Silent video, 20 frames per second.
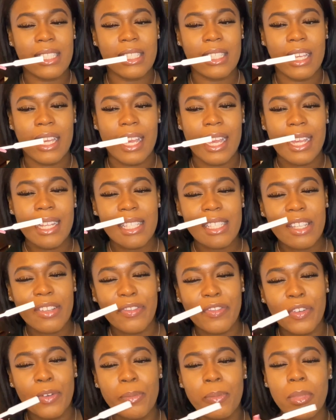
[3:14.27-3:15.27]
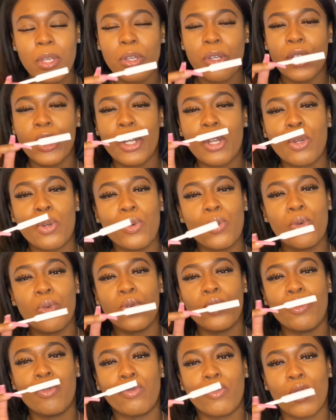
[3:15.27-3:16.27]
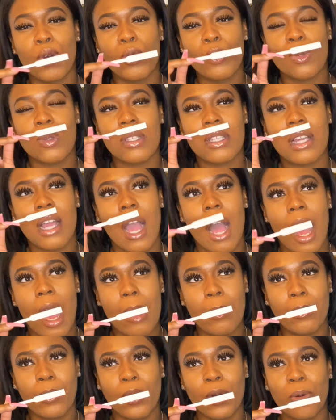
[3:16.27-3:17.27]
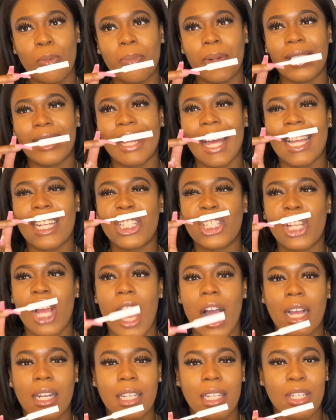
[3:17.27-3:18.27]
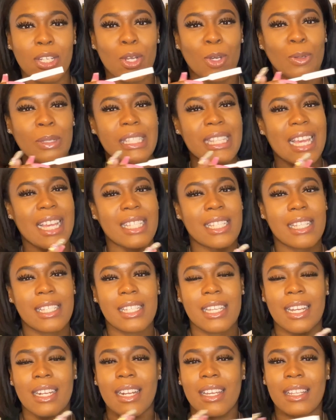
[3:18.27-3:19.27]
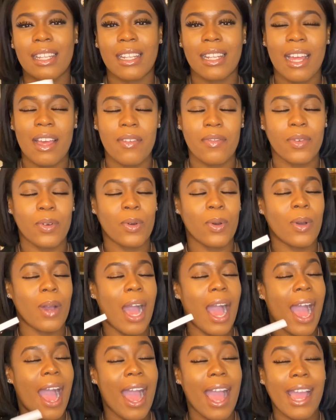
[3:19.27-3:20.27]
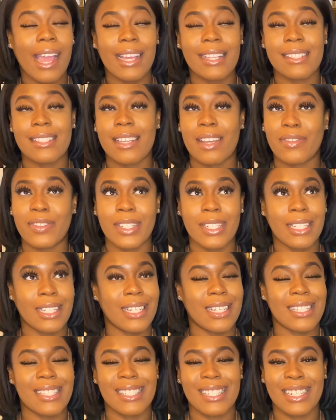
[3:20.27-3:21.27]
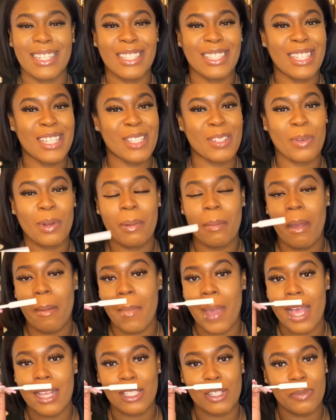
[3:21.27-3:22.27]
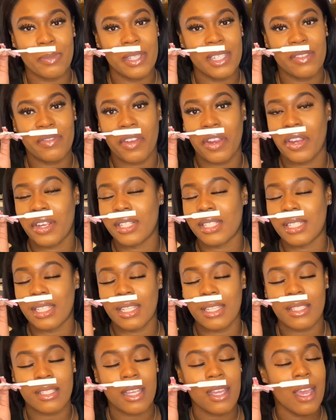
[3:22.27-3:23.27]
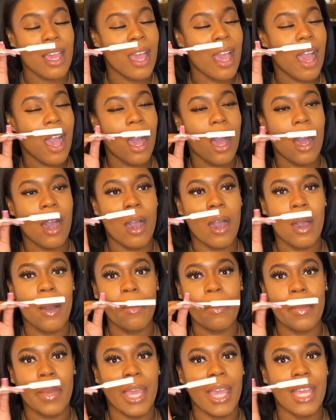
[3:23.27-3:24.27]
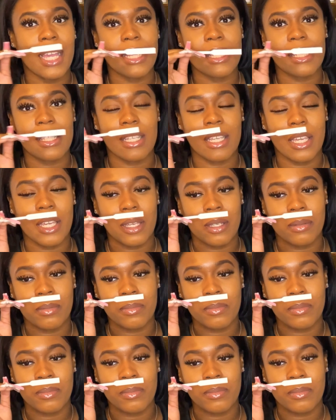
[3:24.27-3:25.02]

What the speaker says: It's a familiar oud rose combo, but that chocolate note takes it to another level. I definitely consider this one of my masterpiece fragrances. Amazing.